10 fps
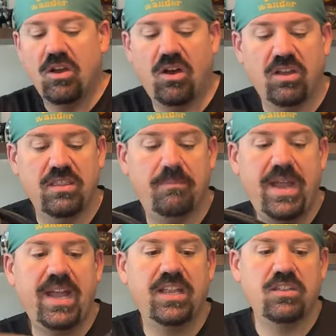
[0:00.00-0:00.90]
On the
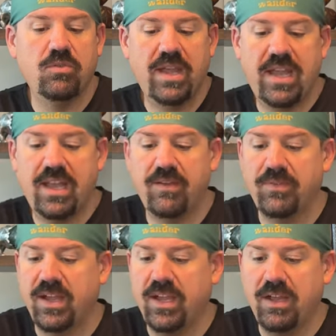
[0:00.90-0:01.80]
back, you have
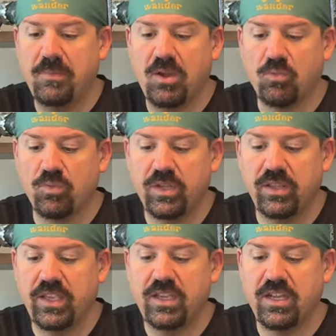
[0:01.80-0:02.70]
um, a
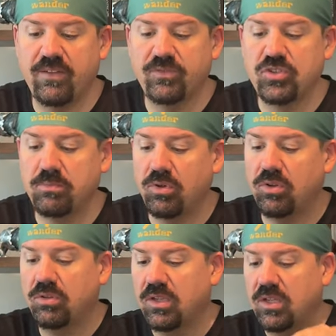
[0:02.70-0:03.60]
really
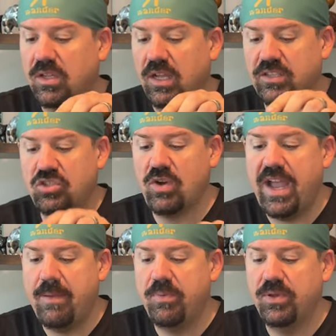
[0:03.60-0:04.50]
comfortable
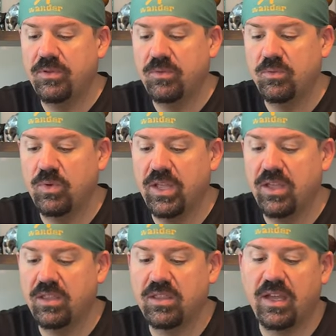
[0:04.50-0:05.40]
strap
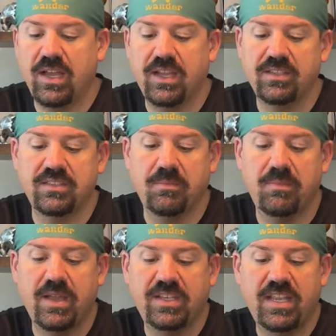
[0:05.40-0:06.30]
with uh,
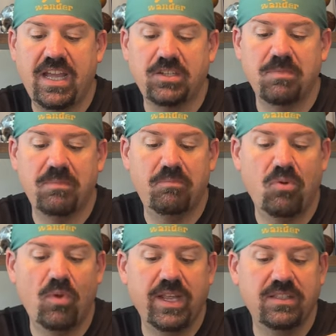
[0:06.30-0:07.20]
some attachment
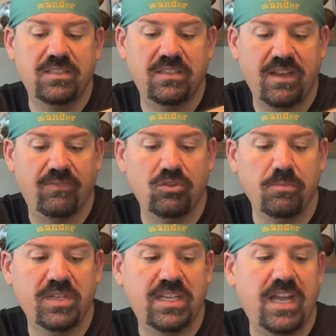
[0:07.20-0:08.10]
points, kind of
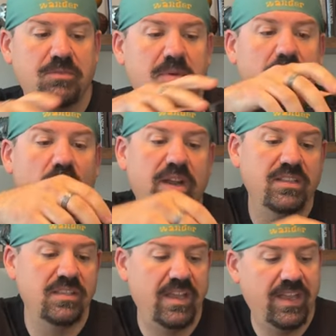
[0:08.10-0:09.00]
looped attachment
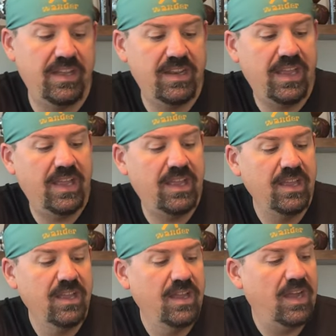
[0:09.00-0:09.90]
points, and a
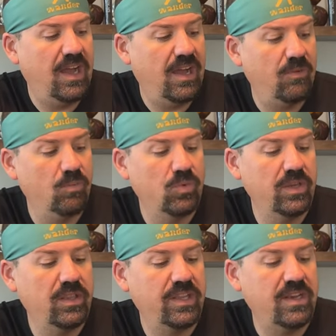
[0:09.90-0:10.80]
uh,
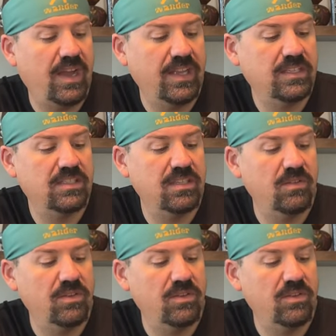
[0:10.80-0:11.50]
really nice